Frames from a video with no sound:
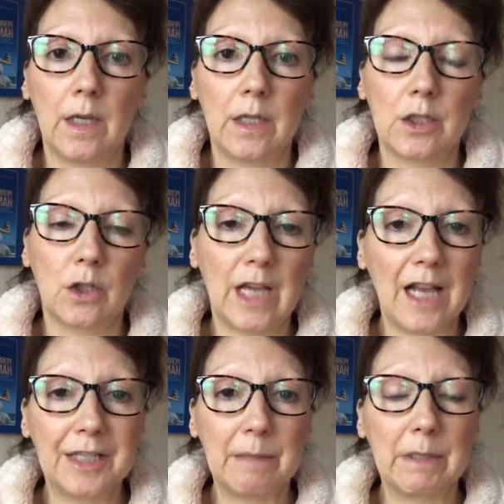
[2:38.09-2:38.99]
So
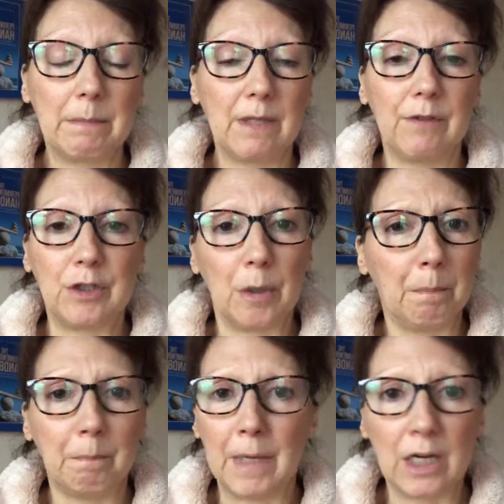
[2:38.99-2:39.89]
calcium is a bit of a
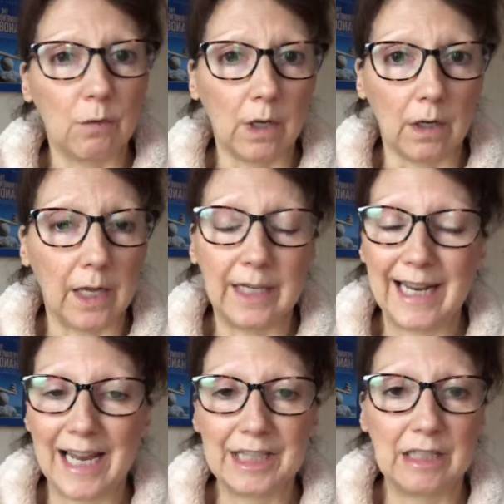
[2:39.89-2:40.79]
dumb mineral, and it
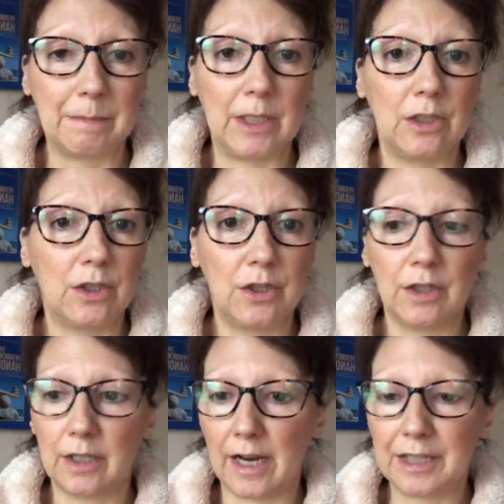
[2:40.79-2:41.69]
has
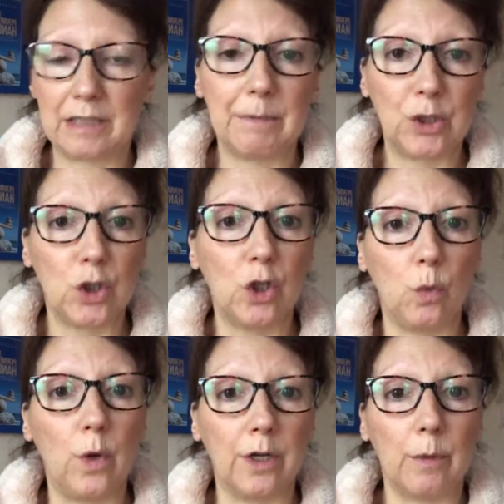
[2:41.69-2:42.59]
to be shown
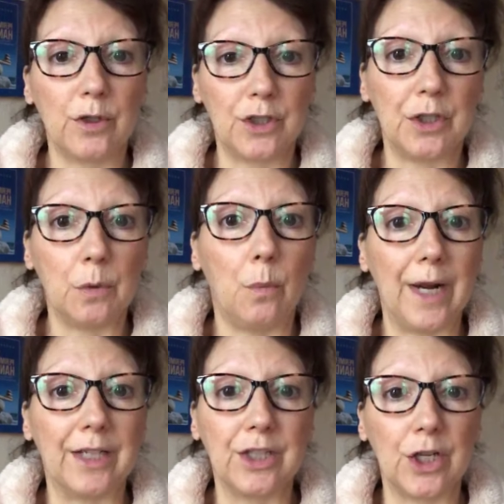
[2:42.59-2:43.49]
what to do and
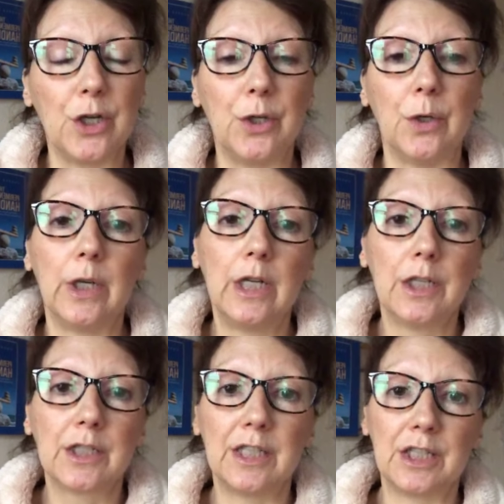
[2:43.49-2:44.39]
where to go.
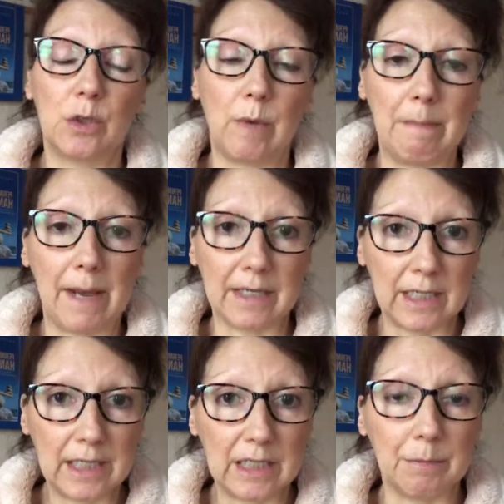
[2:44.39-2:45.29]
So this is where
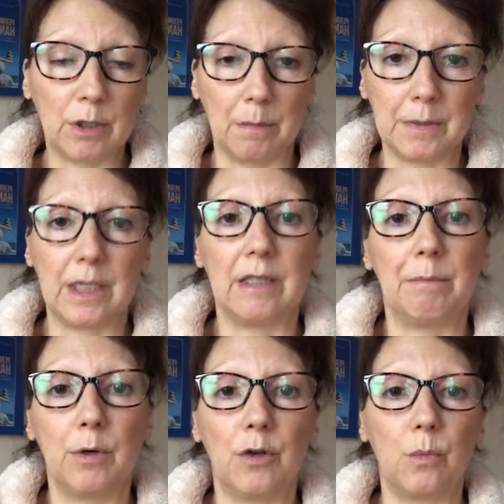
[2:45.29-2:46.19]
magnesium comes in. They
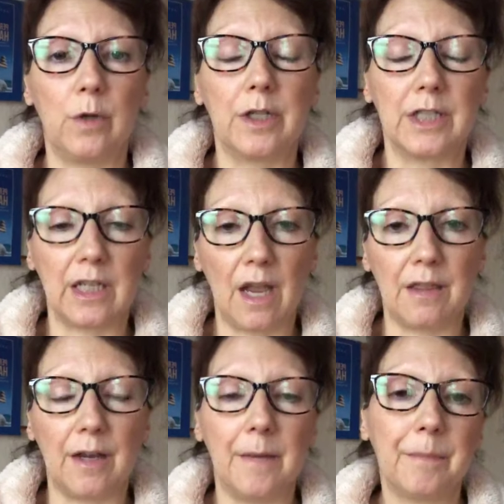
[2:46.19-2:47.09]
both work
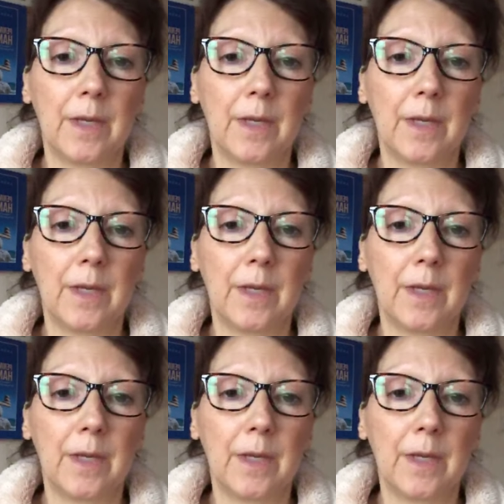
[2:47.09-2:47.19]
together.